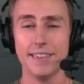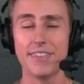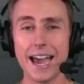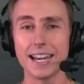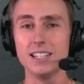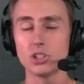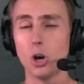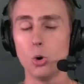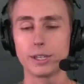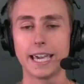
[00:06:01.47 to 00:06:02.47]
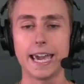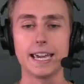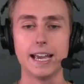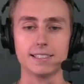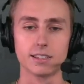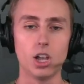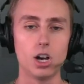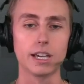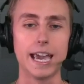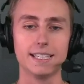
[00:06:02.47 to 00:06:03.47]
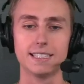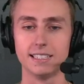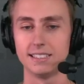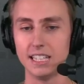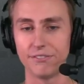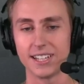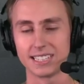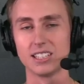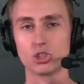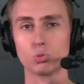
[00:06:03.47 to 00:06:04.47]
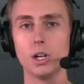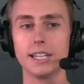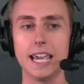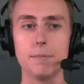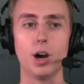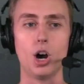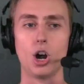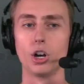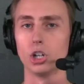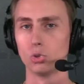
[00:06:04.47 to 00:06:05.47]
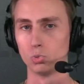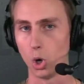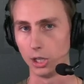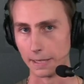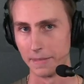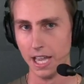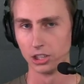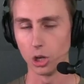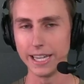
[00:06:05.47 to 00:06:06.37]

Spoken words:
that is okay as long as this defense and this run game are rolling. So